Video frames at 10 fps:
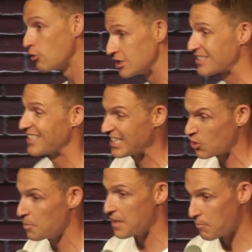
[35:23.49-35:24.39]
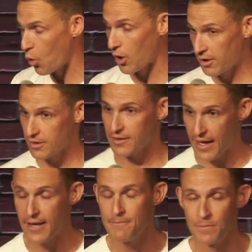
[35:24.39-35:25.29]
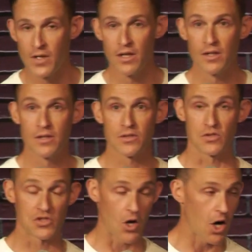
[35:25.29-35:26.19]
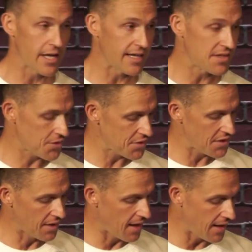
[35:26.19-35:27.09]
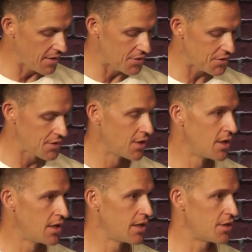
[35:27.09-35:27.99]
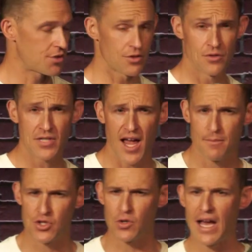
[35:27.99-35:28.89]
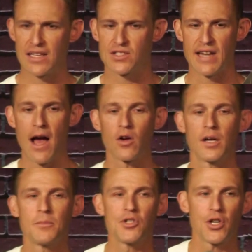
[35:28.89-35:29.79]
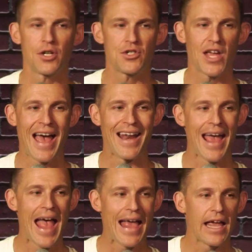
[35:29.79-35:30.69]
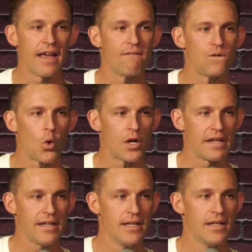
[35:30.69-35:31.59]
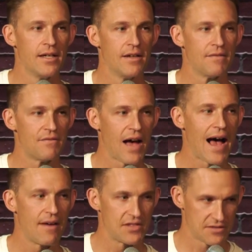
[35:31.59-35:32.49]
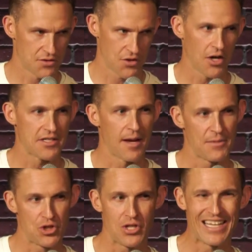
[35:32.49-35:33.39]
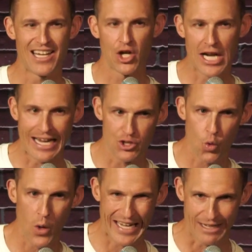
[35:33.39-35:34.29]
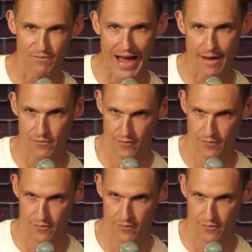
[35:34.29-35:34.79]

just a little bit more, okay? So starting Easter Sunday, here's Here's your new times. You guys now come to church at 8:45 is the start time, but you get here at 8:25.